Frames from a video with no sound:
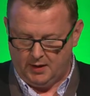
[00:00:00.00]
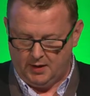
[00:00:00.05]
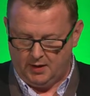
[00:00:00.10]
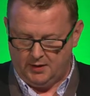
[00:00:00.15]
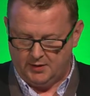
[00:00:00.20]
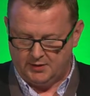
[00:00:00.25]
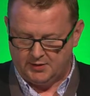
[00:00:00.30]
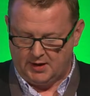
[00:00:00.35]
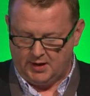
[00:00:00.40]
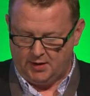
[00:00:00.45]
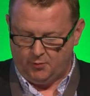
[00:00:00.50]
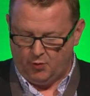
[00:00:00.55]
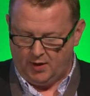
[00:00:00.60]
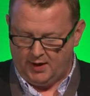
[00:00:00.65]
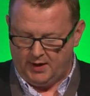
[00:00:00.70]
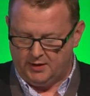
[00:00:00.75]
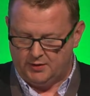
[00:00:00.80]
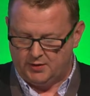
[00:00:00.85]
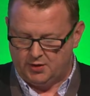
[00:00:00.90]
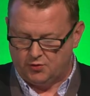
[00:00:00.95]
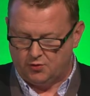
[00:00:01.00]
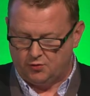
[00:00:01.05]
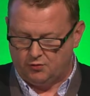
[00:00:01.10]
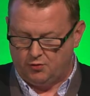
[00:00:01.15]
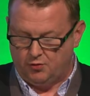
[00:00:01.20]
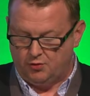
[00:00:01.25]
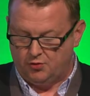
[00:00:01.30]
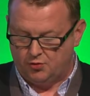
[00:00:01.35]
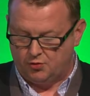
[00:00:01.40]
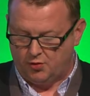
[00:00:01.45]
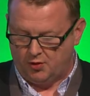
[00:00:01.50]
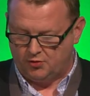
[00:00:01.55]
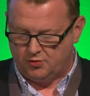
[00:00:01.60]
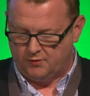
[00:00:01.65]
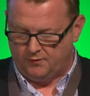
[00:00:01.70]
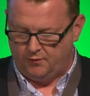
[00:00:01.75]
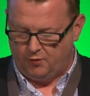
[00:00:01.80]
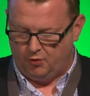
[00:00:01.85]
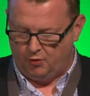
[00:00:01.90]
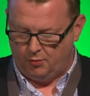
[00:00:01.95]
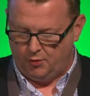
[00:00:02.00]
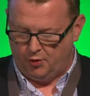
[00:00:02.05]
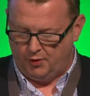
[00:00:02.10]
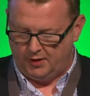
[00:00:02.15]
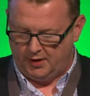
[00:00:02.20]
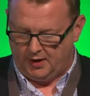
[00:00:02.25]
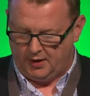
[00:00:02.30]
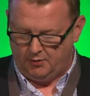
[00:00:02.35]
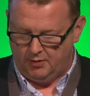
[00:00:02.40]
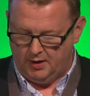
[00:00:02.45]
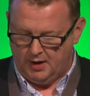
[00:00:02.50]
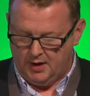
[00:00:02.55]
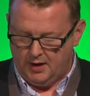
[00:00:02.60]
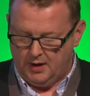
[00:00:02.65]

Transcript: In the same way, Digital Construction 4.0